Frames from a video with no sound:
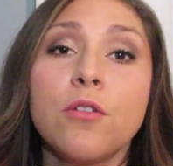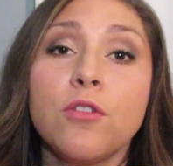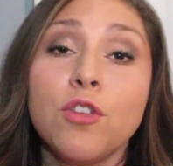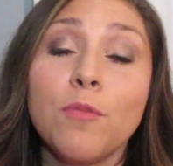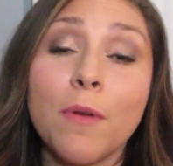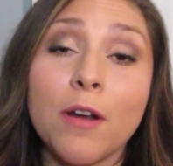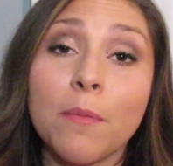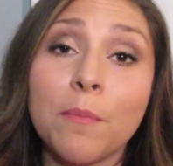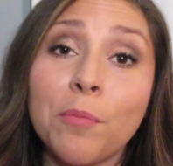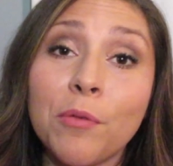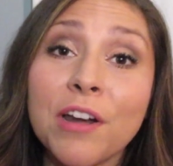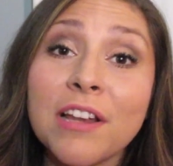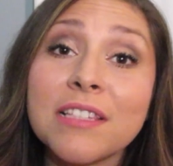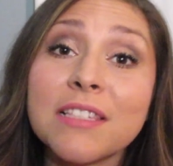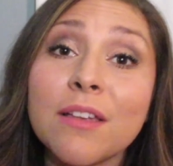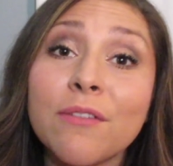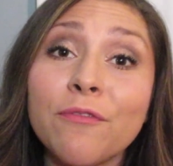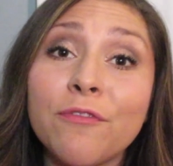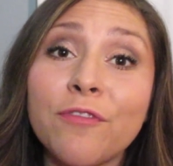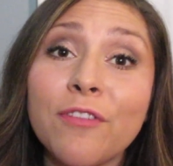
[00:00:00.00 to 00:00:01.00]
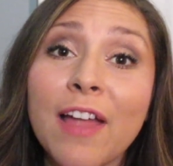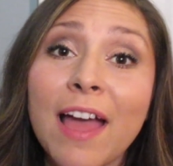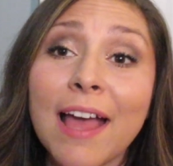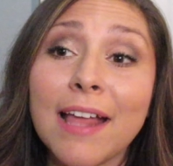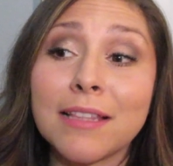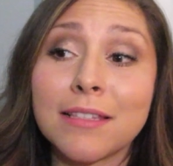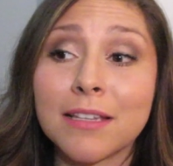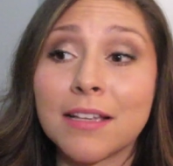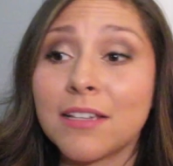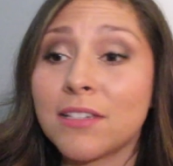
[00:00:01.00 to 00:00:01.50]
you better bring some
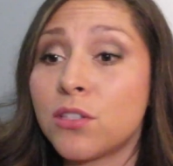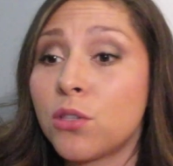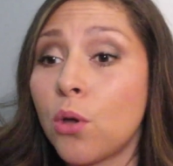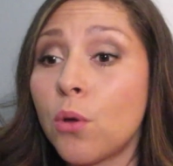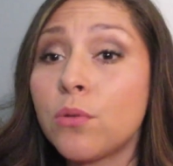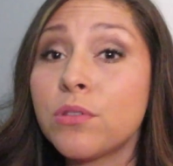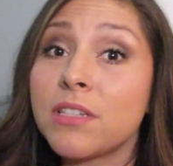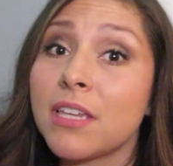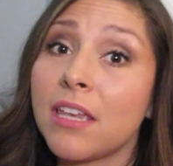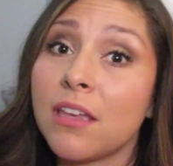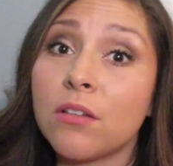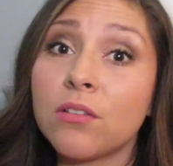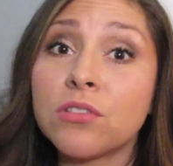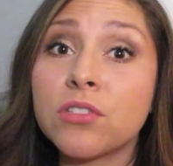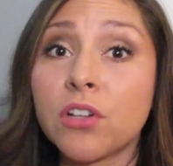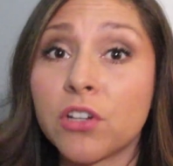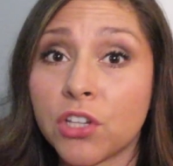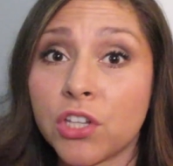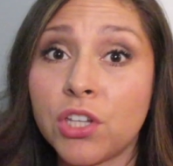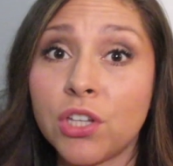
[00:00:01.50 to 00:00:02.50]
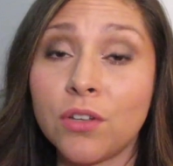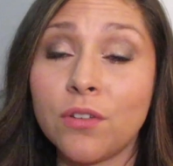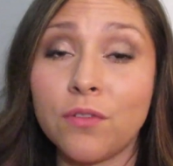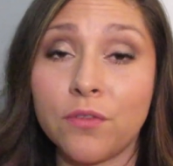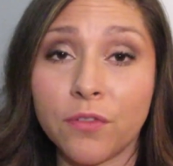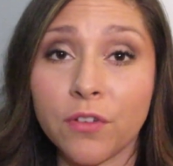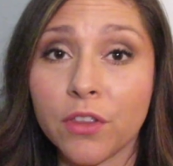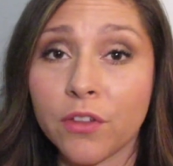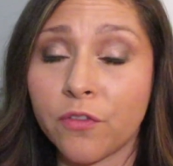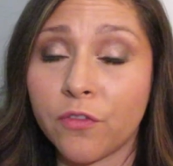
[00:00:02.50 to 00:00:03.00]
flats because those heels are cute
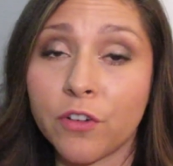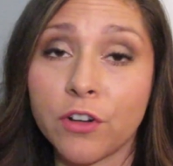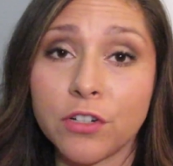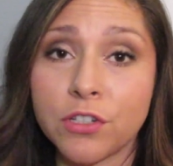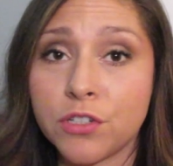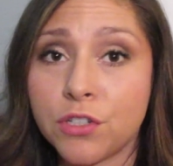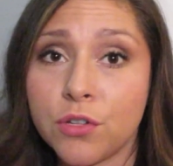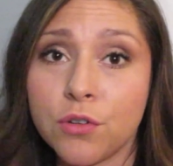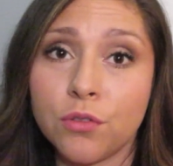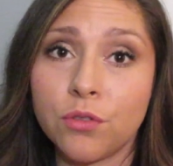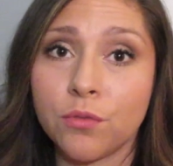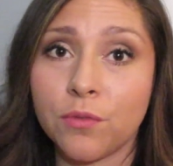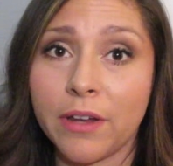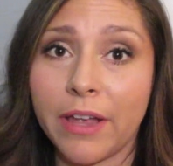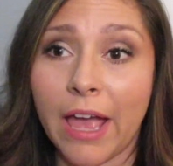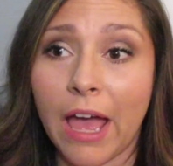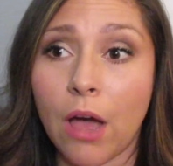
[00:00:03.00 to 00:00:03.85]
for the first 2-3